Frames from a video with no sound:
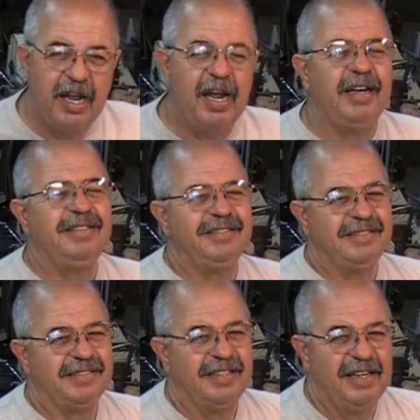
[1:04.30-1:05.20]
And uh,
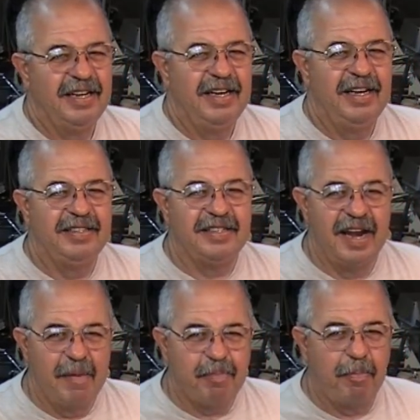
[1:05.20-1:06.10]
it's
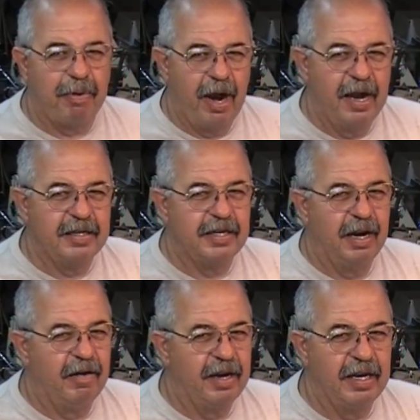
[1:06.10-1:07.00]
not
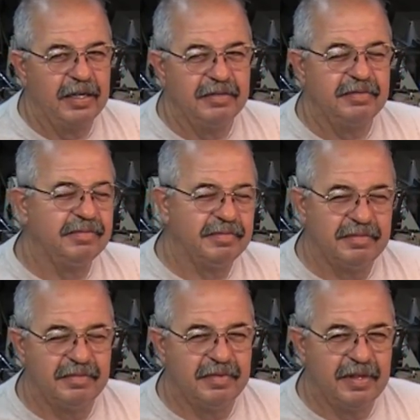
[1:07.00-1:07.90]
proprietary and
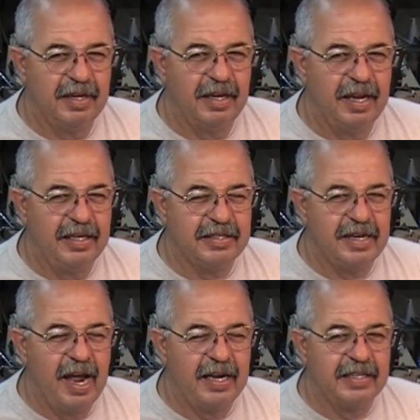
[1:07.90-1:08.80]
it's
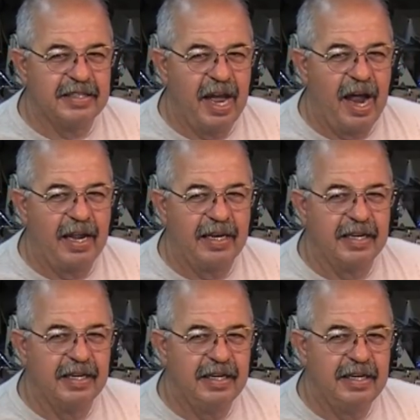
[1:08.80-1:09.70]
not exotic.
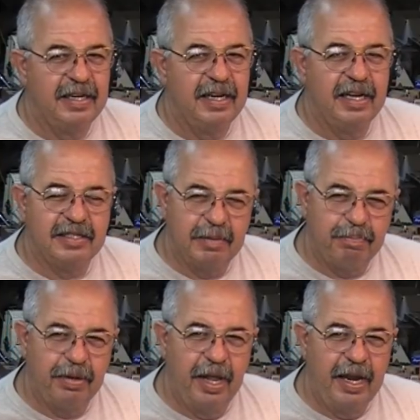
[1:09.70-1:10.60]
It's a
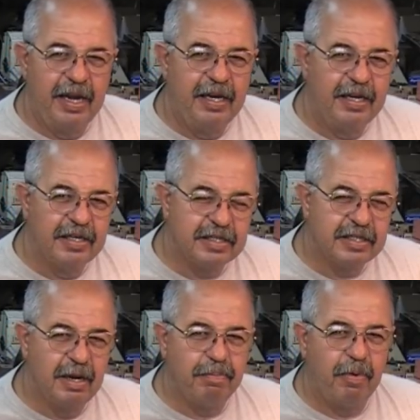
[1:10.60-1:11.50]
plain,
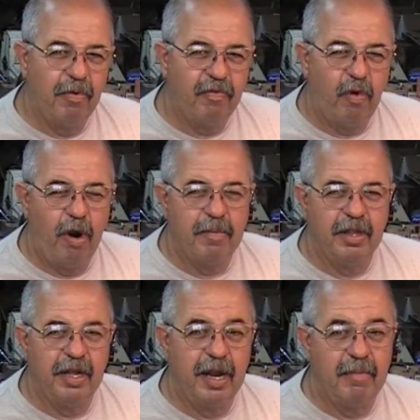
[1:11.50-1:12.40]
simple
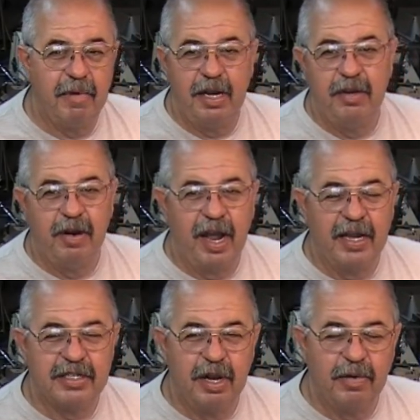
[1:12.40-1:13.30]
formula that many of you
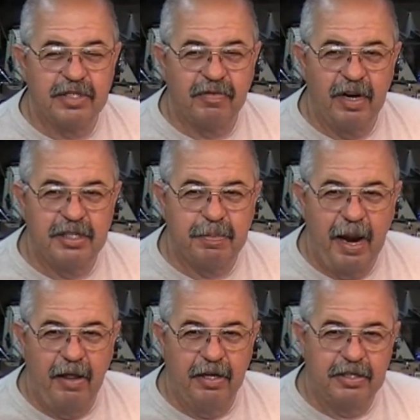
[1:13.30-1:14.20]
guys know as French
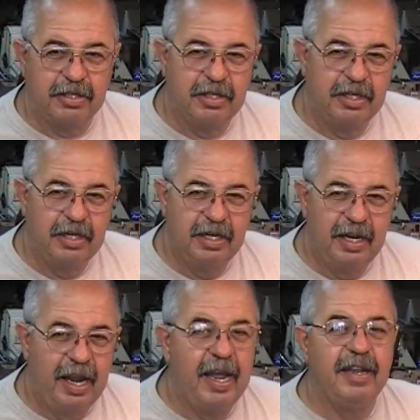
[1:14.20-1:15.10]
polish.
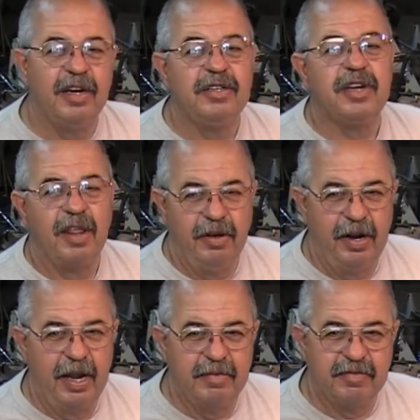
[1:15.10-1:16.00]
And there's other
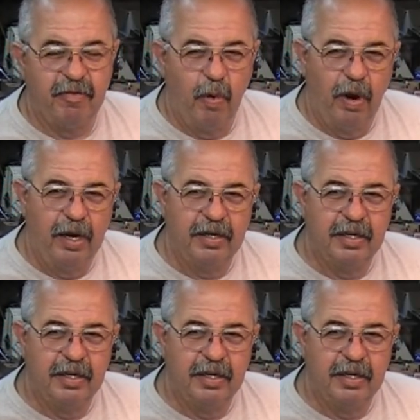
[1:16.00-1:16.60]
names for it.